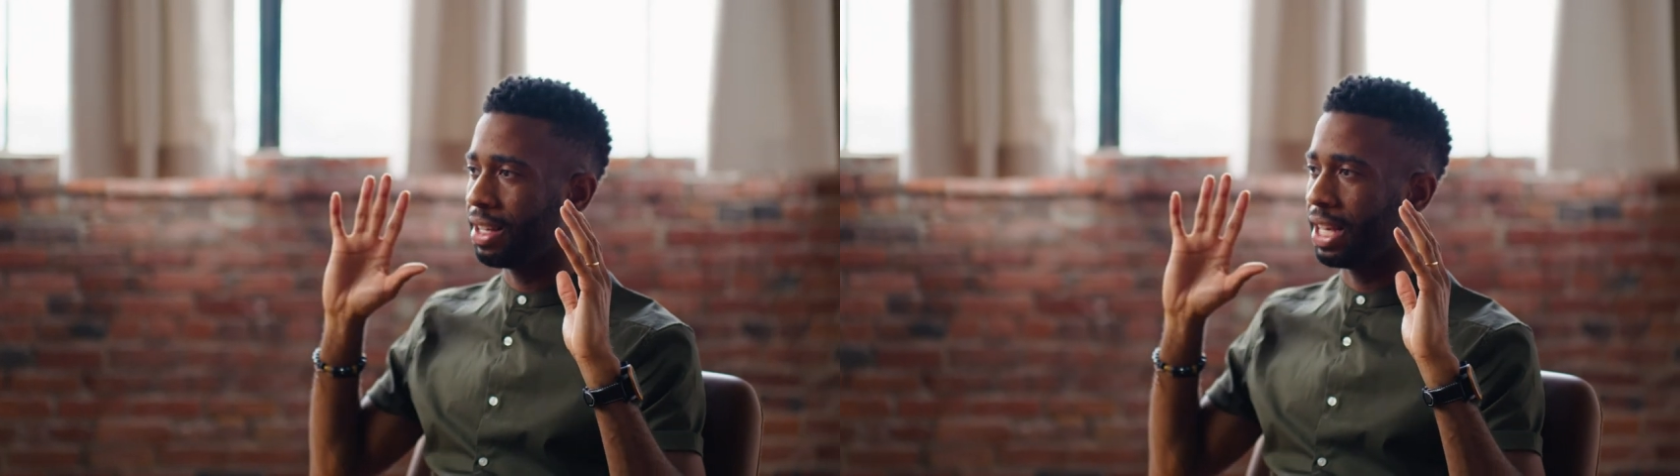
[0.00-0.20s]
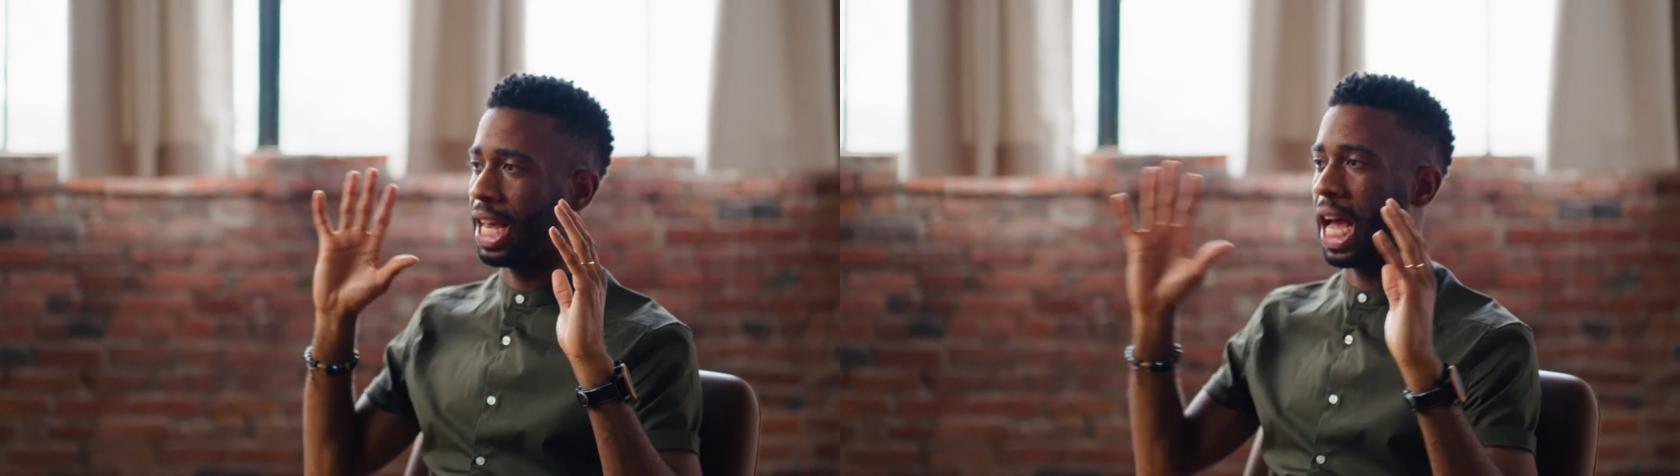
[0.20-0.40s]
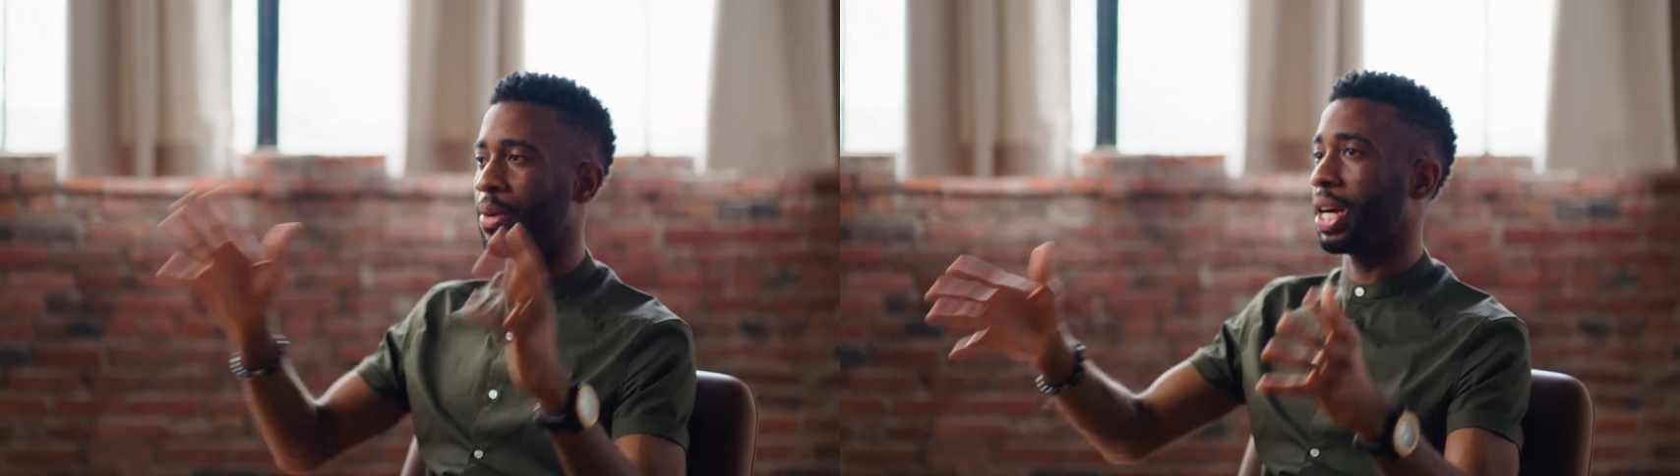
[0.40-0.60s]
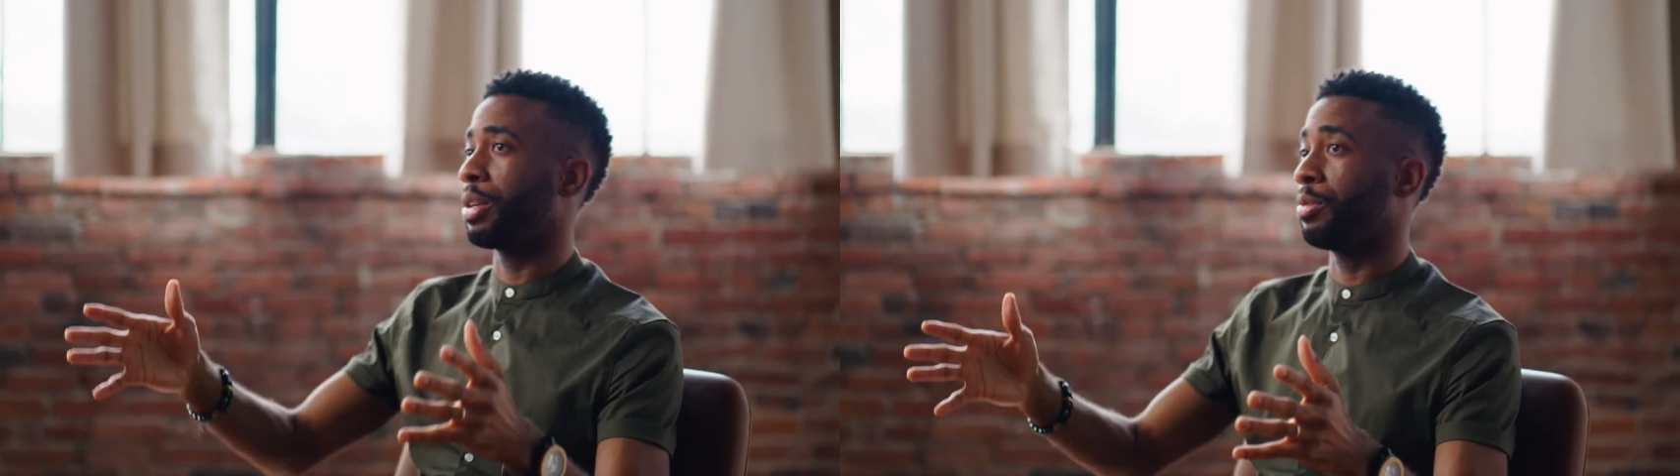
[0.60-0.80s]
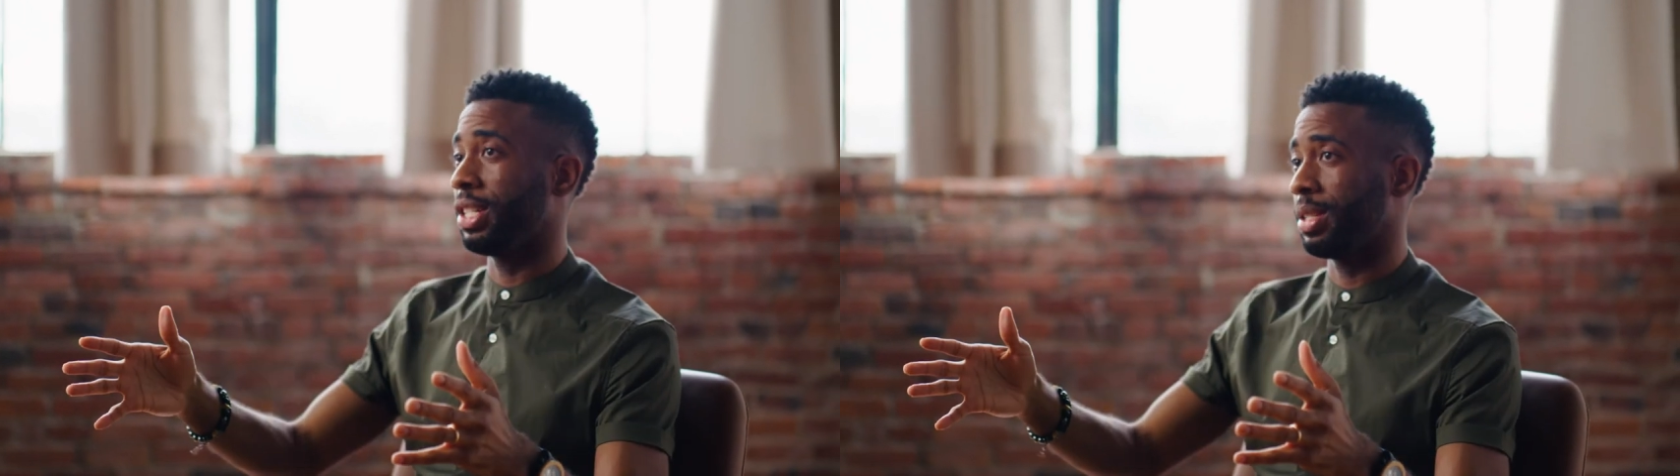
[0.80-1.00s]
and how I
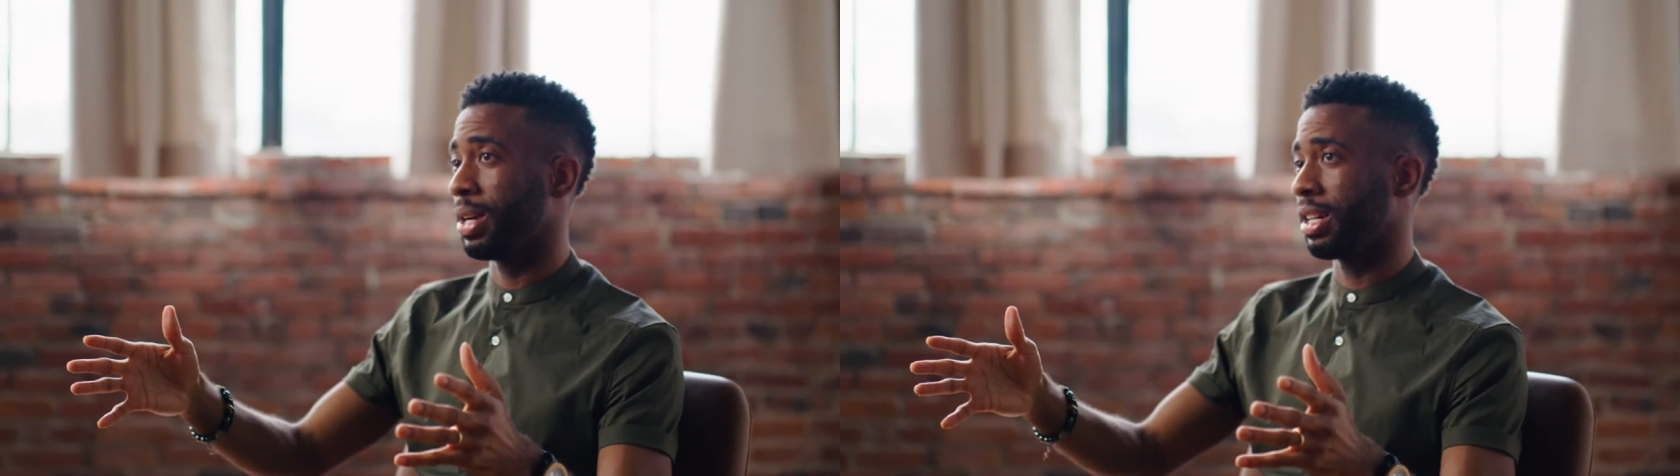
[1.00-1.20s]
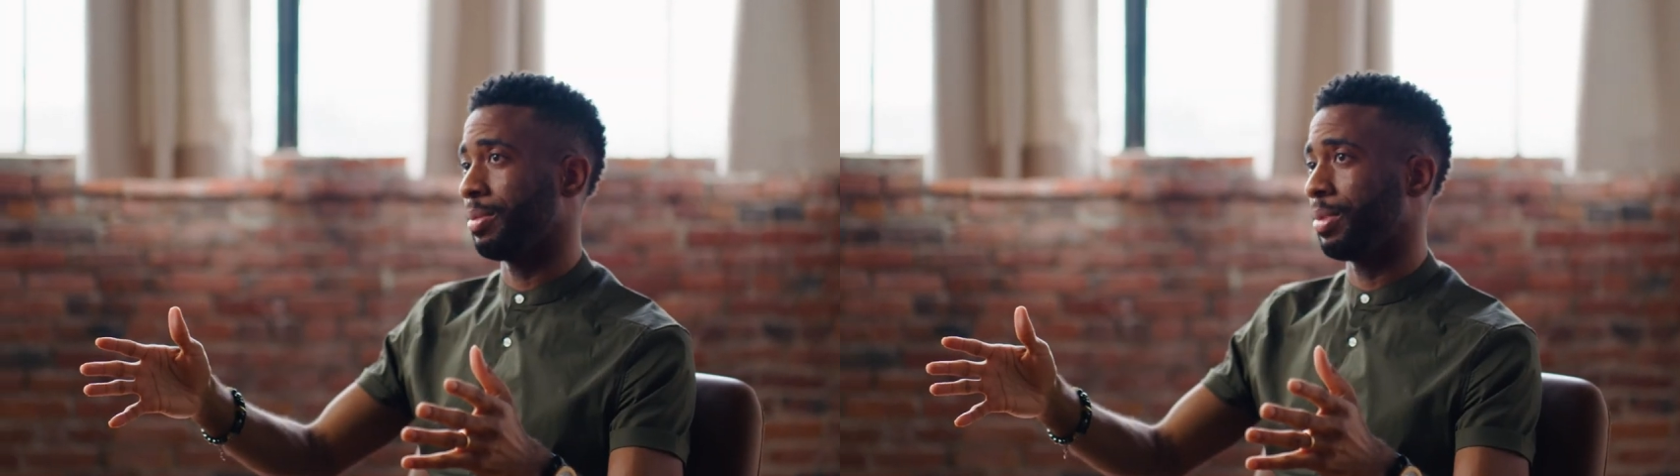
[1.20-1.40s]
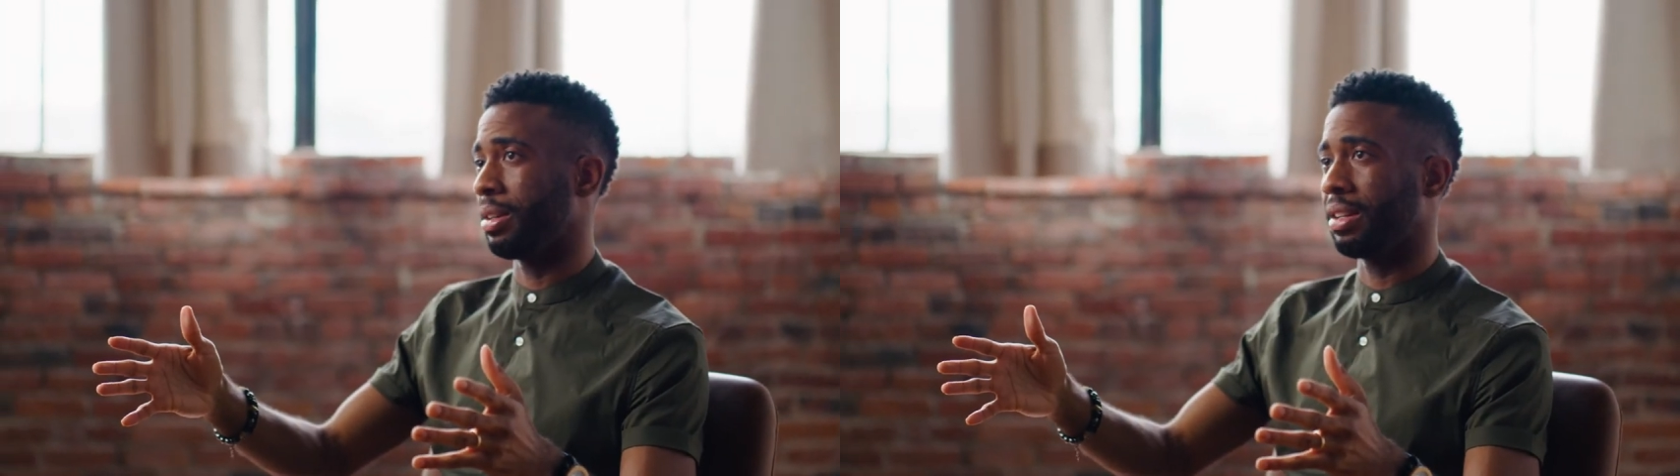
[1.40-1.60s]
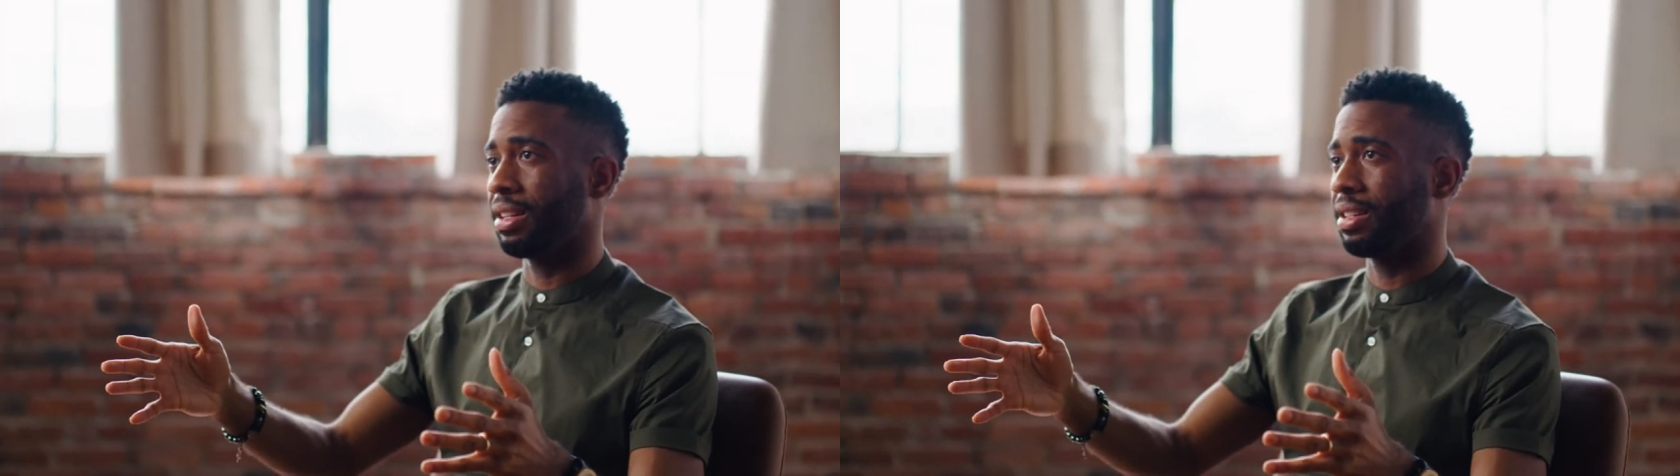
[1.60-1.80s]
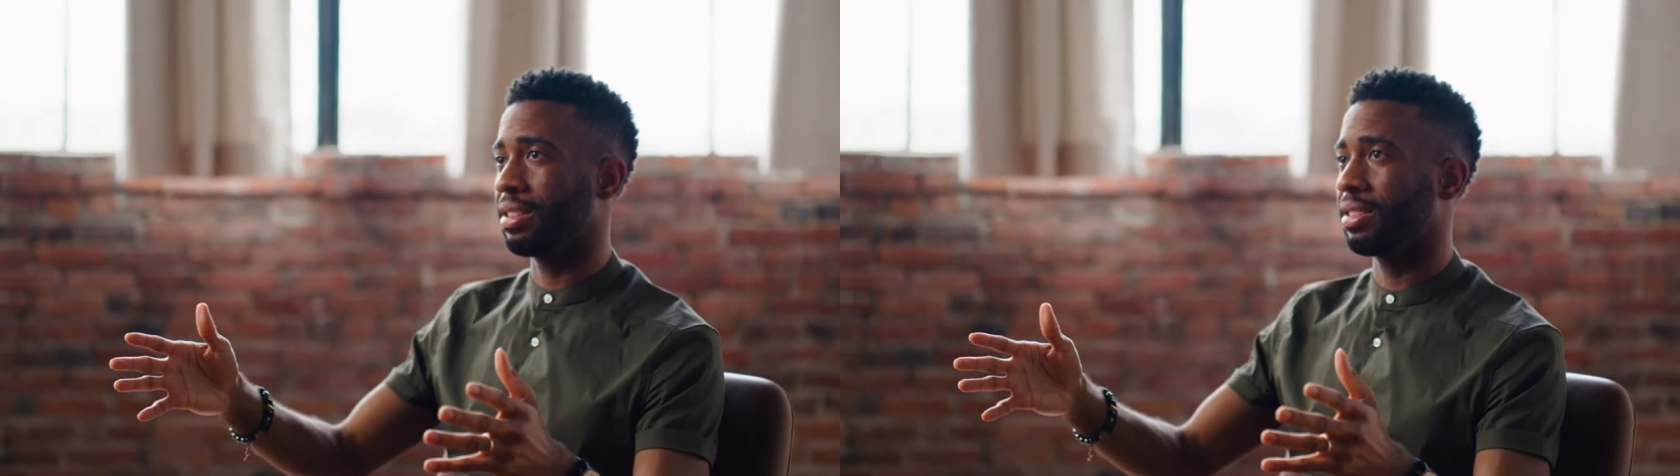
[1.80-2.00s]
can reach my community.